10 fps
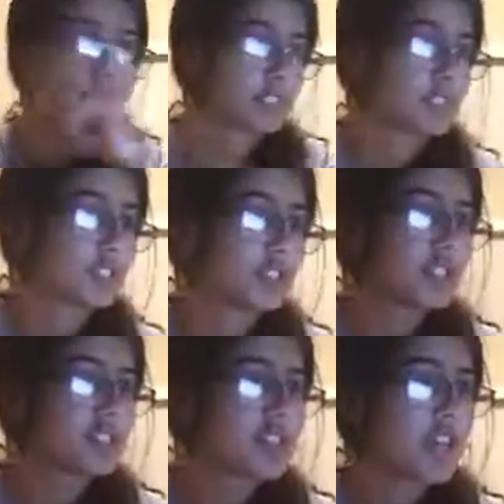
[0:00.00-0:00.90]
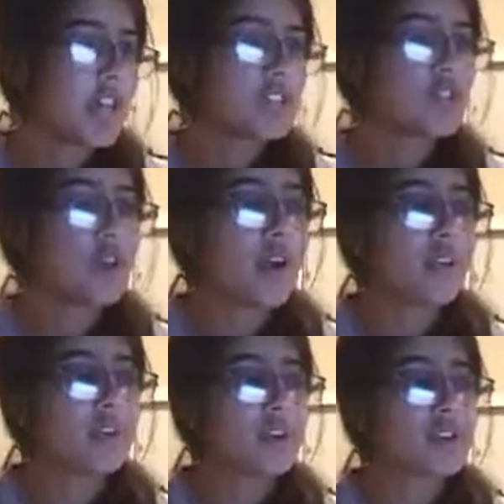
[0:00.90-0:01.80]
Let's start this. Do you
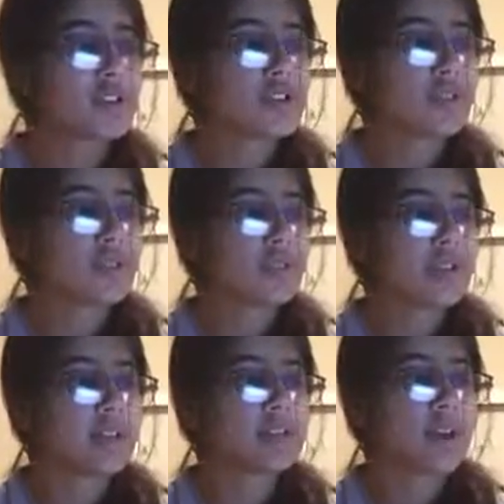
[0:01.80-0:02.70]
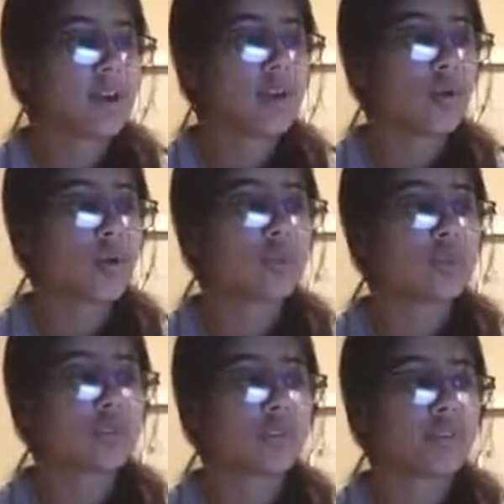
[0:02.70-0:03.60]
have a certain place at
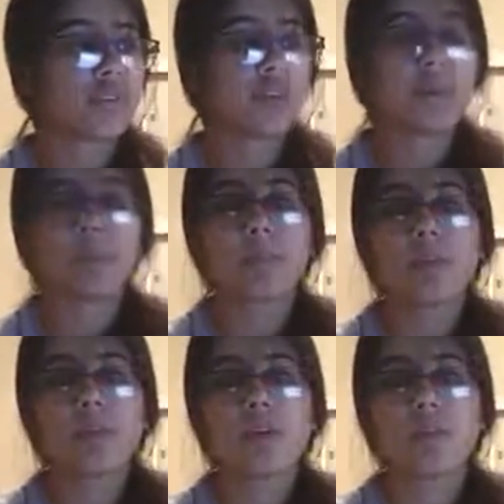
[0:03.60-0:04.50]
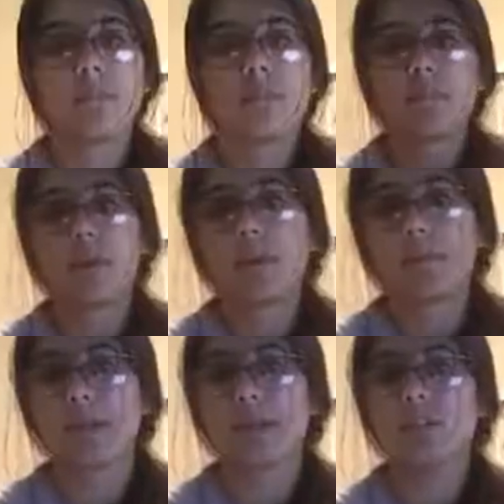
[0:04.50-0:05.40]
home for reading?
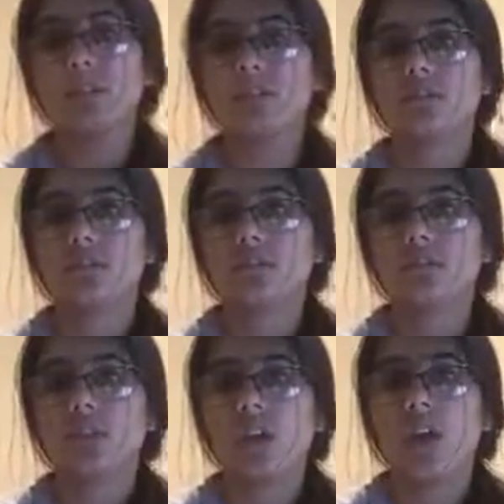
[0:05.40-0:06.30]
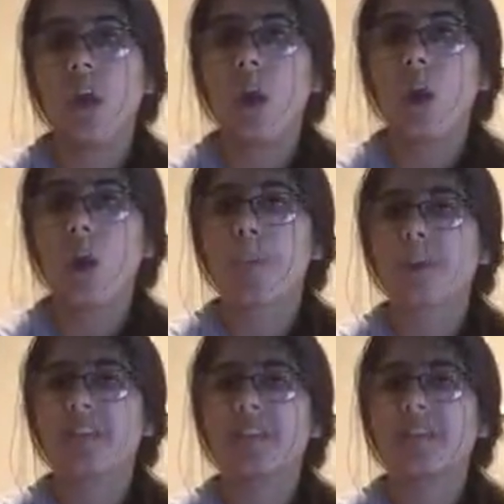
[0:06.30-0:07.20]
My bed? Or
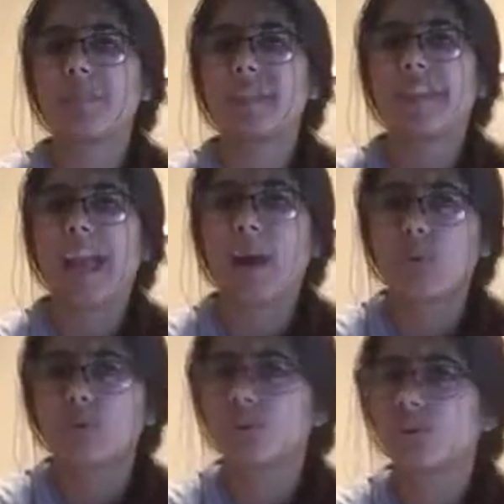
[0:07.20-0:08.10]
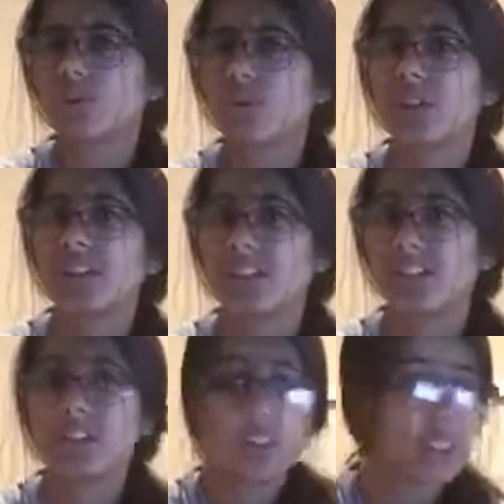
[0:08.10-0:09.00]
maybe like my couch or like the
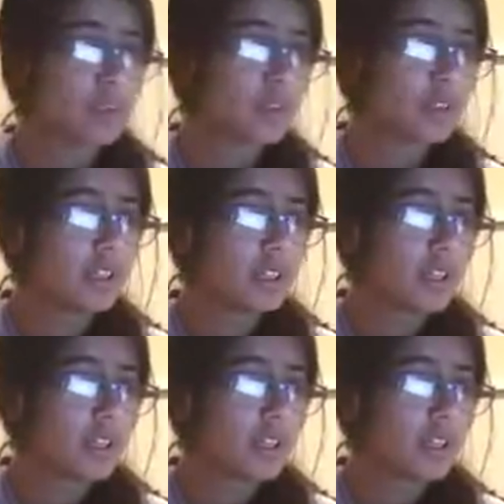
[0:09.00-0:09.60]
dinner table?